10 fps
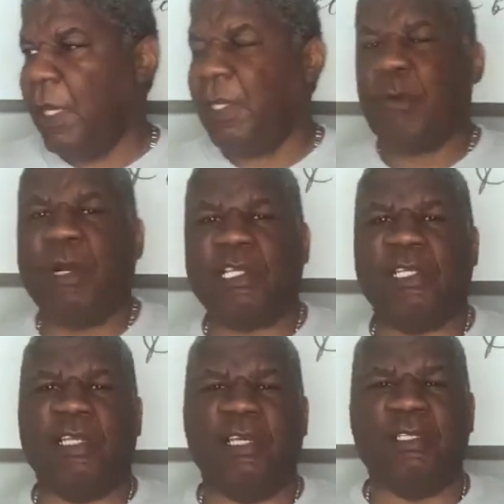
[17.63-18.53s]
And the
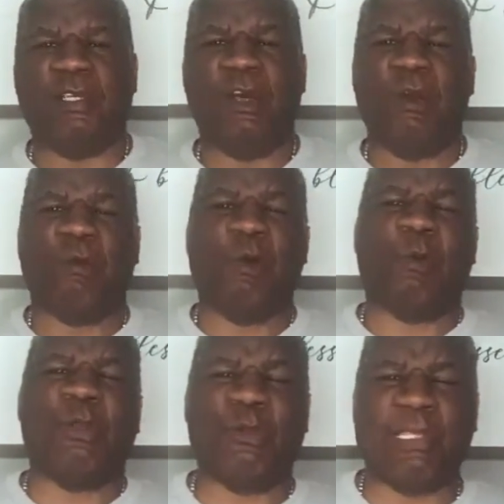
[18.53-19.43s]
question is, what
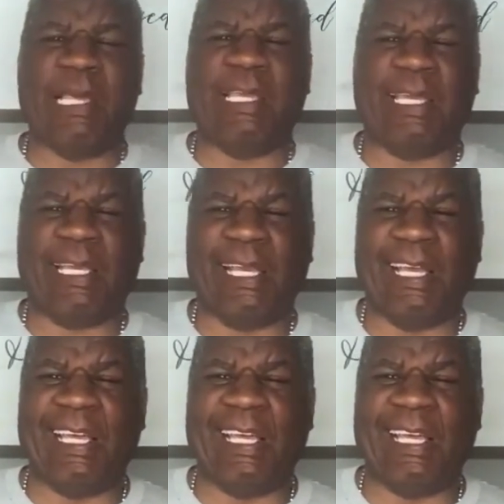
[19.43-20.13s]
were you thinking?